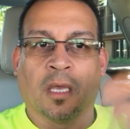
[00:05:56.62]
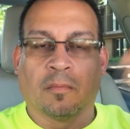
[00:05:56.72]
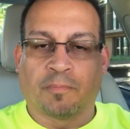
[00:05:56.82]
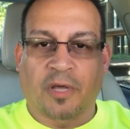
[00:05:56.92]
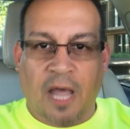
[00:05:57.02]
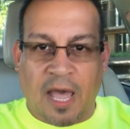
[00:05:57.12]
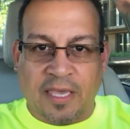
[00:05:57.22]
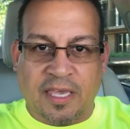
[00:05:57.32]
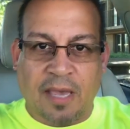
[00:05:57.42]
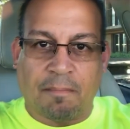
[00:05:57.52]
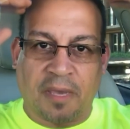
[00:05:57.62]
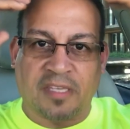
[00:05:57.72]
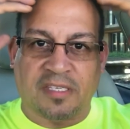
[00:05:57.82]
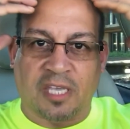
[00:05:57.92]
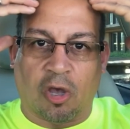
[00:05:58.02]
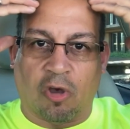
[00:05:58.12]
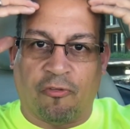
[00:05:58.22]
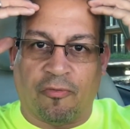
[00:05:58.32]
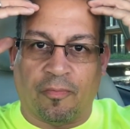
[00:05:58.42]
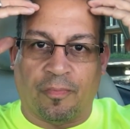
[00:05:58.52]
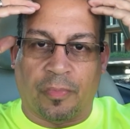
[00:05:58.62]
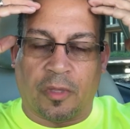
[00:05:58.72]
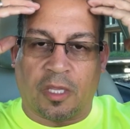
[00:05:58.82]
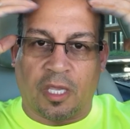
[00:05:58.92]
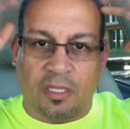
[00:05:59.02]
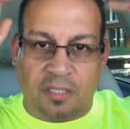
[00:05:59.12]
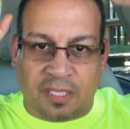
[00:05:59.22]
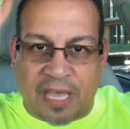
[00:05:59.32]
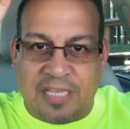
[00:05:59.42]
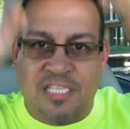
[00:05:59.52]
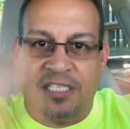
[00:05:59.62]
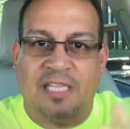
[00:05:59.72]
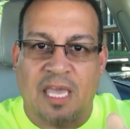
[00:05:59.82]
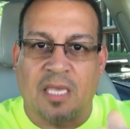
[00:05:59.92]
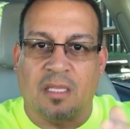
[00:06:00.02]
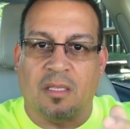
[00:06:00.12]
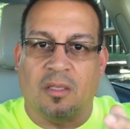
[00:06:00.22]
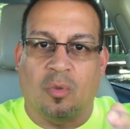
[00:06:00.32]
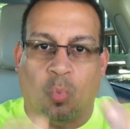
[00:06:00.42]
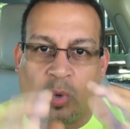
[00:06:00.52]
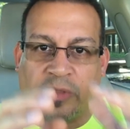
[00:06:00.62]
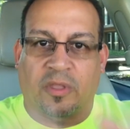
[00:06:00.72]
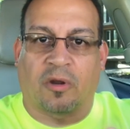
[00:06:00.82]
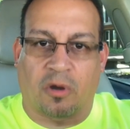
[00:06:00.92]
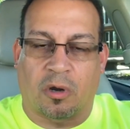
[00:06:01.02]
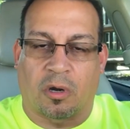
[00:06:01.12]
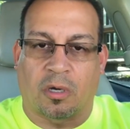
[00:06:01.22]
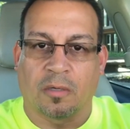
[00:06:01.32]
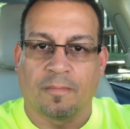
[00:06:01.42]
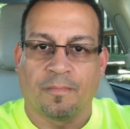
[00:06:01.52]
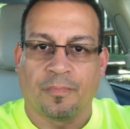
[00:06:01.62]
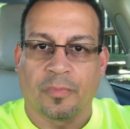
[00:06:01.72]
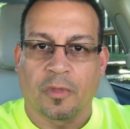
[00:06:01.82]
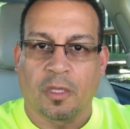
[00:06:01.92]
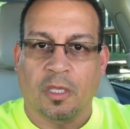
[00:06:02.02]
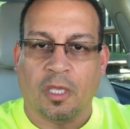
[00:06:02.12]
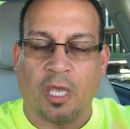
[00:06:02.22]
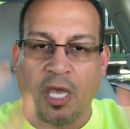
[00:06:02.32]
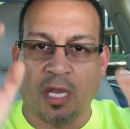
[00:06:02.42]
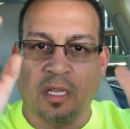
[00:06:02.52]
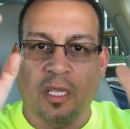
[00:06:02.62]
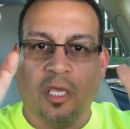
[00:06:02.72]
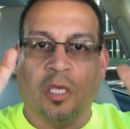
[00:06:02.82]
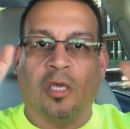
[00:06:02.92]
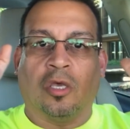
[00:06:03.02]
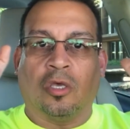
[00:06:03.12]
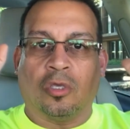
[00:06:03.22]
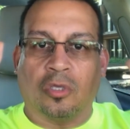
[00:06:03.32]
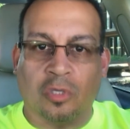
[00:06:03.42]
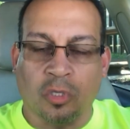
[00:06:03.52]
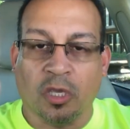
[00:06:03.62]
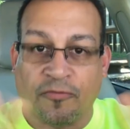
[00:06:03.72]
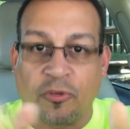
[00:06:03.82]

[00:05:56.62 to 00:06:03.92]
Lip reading: but I get myself into that state with her. And if